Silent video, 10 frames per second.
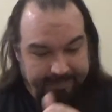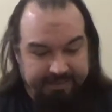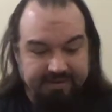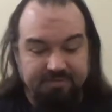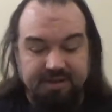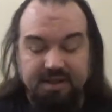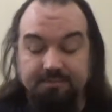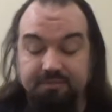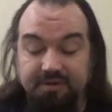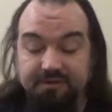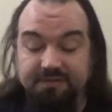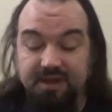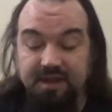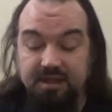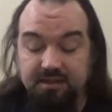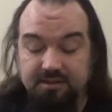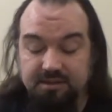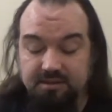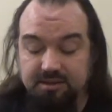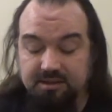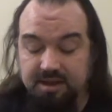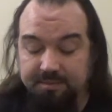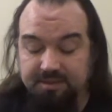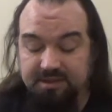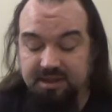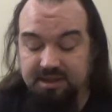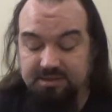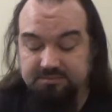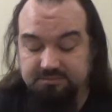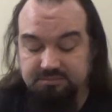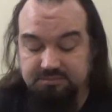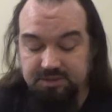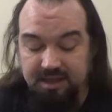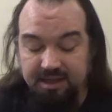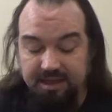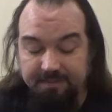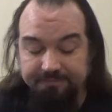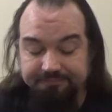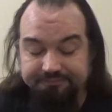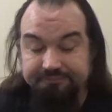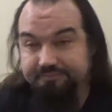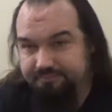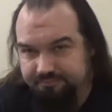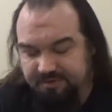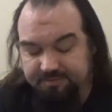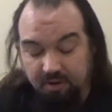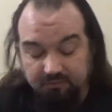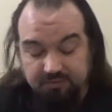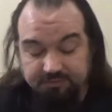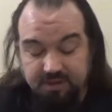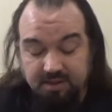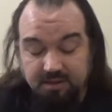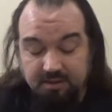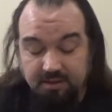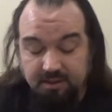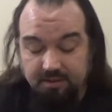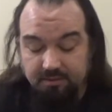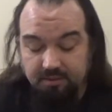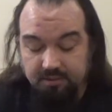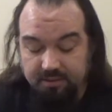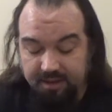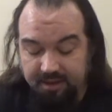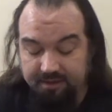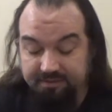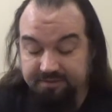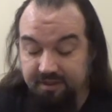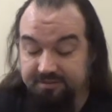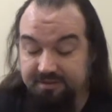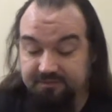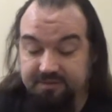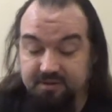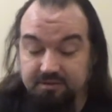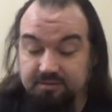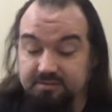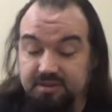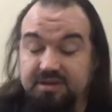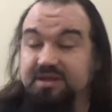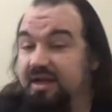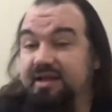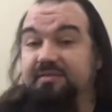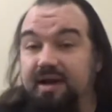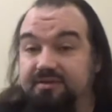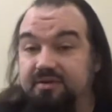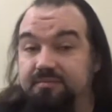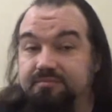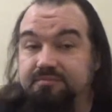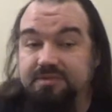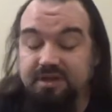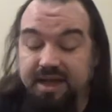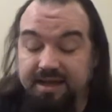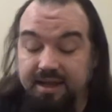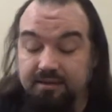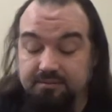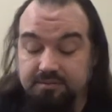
he's meeting up with Kamala Khan, Ms. Marvel, as civvies. They're gonna get some ice cream. They're gonna hang out,